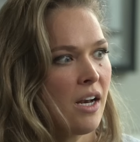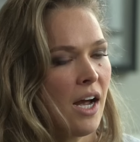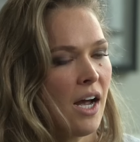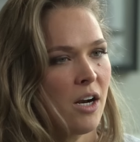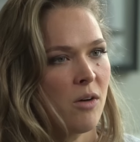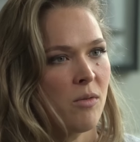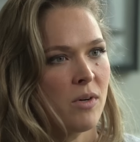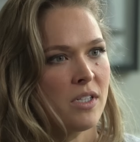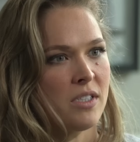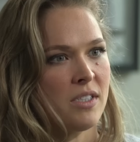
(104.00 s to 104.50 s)
I
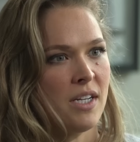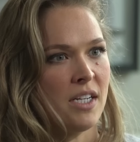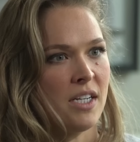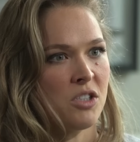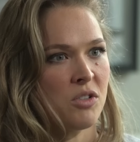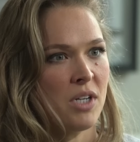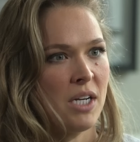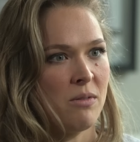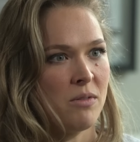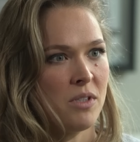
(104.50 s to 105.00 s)
don't want to stand
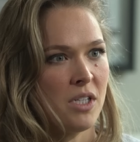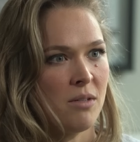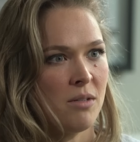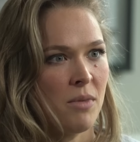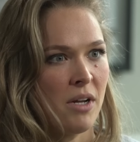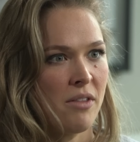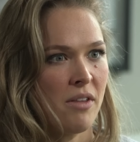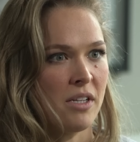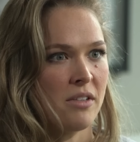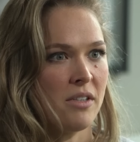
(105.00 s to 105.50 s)
and train with
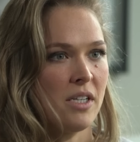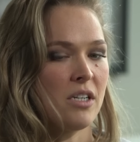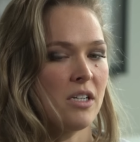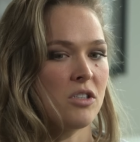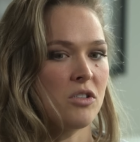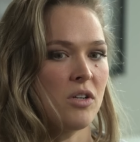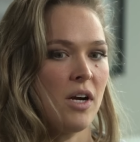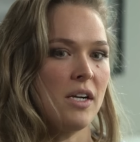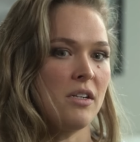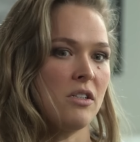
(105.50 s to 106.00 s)
them, I think they're
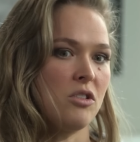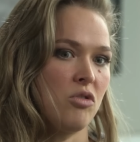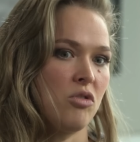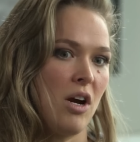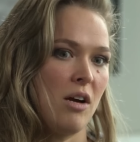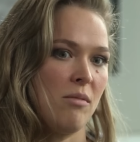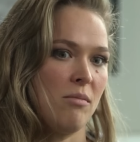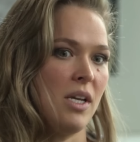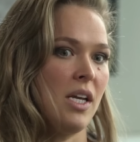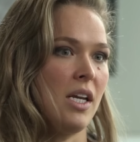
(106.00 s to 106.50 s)
trying to
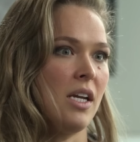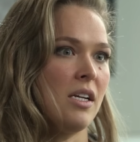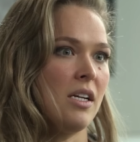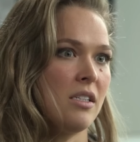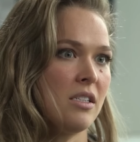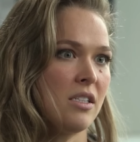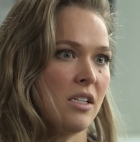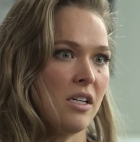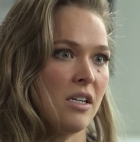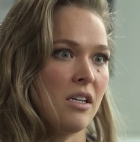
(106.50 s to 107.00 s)
draw me
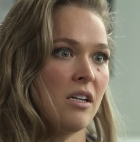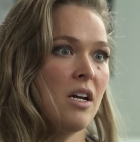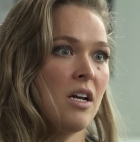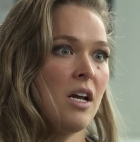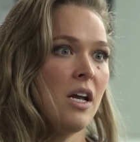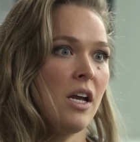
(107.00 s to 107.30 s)
into,